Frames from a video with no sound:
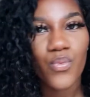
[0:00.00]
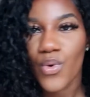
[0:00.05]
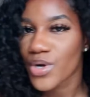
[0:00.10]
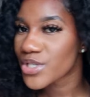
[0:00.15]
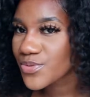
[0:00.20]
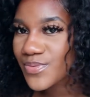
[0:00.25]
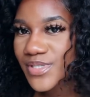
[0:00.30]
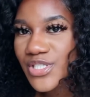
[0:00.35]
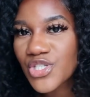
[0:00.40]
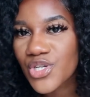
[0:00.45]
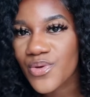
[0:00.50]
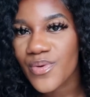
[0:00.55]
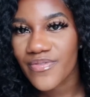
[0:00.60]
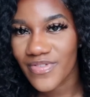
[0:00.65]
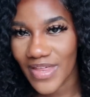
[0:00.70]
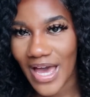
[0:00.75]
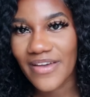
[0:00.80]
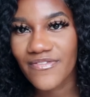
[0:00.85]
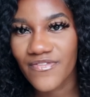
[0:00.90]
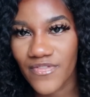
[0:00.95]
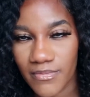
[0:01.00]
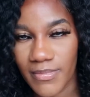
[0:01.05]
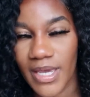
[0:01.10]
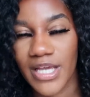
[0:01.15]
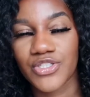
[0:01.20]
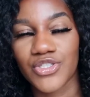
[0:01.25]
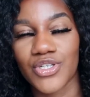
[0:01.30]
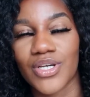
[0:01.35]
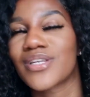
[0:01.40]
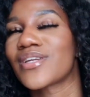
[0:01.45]
what do we do with that
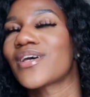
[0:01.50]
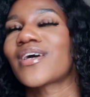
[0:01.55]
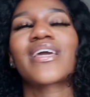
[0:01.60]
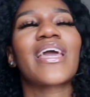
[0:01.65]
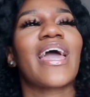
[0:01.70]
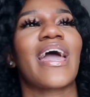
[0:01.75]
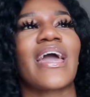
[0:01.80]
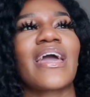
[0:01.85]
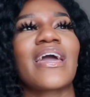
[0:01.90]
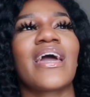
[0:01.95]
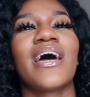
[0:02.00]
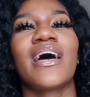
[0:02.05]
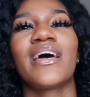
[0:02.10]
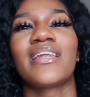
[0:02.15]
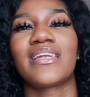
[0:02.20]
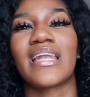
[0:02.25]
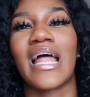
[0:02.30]
information, okay?